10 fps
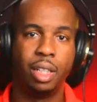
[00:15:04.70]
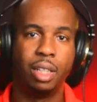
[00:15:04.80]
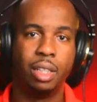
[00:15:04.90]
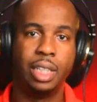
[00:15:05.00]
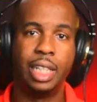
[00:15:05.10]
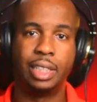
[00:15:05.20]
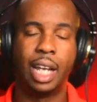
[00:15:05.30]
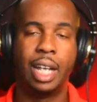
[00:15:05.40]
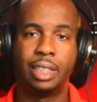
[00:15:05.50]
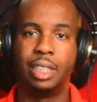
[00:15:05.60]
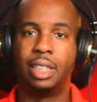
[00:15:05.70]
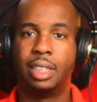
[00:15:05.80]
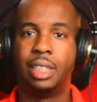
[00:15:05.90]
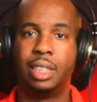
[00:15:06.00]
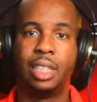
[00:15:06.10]
The data has to
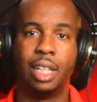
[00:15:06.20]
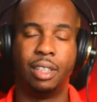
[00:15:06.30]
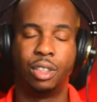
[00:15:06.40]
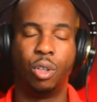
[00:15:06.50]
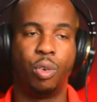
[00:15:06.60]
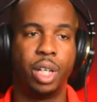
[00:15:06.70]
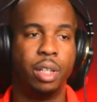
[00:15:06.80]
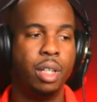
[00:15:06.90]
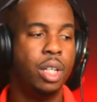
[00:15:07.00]
tell a story.